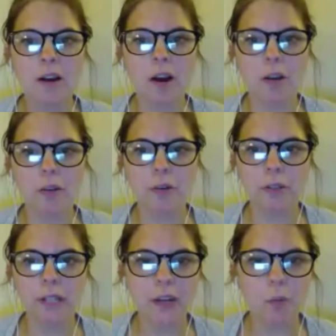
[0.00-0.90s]
author
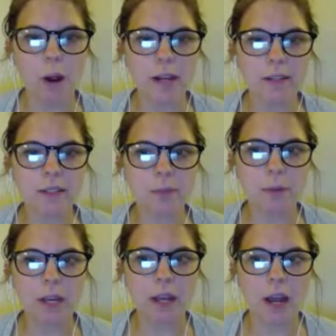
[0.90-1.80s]
Elaine Weiss
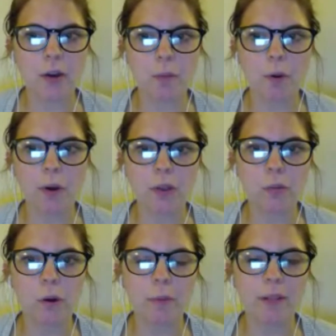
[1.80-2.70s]
speaking on her book, The
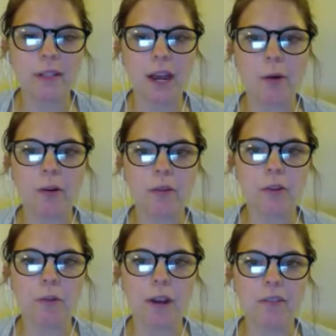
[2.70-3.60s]
Woman's Hour The
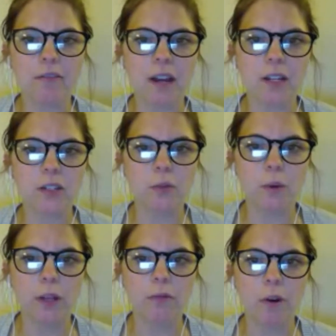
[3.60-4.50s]
Great Fight to
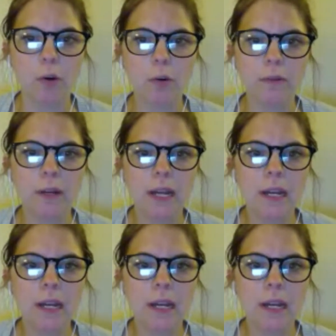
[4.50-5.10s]
Win the Vote.